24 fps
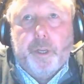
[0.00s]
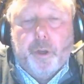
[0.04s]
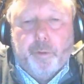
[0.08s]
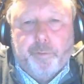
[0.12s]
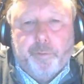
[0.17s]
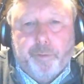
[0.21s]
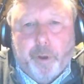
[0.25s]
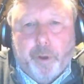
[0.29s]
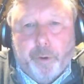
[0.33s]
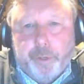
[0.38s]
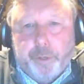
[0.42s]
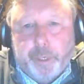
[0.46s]

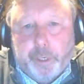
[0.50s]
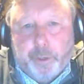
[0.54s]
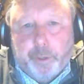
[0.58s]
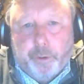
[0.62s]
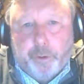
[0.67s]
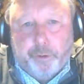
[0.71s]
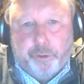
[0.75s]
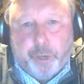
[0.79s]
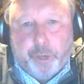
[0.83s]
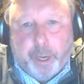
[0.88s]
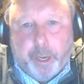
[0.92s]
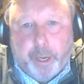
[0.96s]
you know, voting
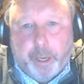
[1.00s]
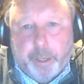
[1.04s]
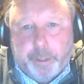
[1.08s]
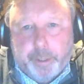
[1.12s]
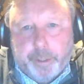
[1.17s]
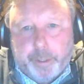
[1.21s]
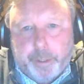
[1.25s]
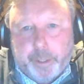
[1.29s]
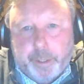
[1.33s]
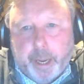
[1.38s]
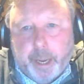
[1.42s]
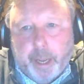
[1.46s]
your
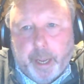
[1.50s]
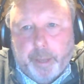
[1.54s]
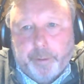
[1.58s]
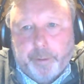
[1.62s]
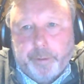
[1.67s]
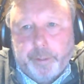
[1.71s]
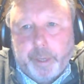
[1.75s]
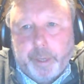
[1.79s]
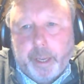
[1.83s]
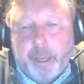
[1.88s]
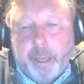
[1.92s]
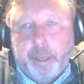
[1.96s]
shares
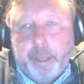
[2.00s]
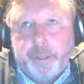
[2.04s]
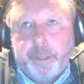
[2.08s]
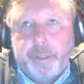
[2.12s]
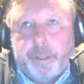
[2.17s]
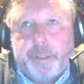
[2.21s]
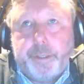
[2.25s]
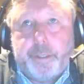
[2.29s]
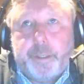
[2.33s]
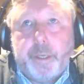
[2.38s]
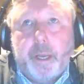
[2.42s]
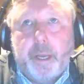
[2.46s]
counts
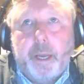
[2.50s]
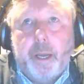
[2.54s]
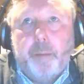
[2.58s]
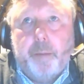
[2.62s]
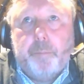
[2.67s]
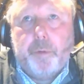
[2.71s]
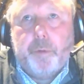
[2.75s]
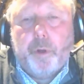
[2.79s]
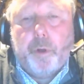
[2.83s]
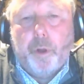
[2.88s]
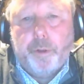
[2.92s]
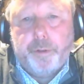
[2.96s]
as
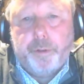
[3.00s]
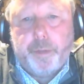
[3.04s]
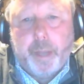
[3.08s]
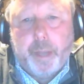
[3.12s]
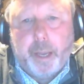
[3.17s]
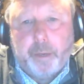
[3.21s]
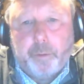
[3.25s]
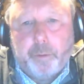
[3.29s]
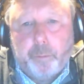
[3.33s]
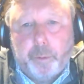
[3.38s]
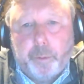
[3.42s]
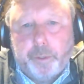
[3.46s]

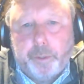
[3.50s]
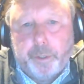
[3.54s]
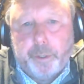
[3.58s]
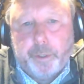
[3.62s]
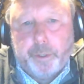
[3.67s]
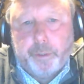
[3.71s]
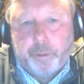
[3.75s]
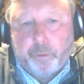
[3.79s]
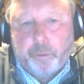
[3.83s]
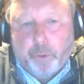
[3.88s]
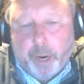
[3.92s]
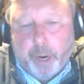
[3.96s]
contact,
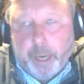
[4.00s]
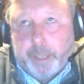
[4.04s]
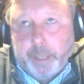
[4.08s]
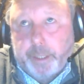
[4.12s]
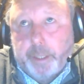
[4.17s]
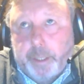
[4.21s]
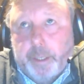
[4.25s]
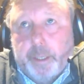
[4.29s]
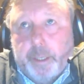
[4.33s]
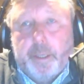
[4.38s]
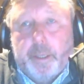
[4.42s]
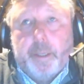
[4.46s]
which is
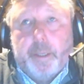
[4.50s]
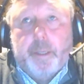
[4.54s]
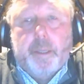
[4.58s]
great.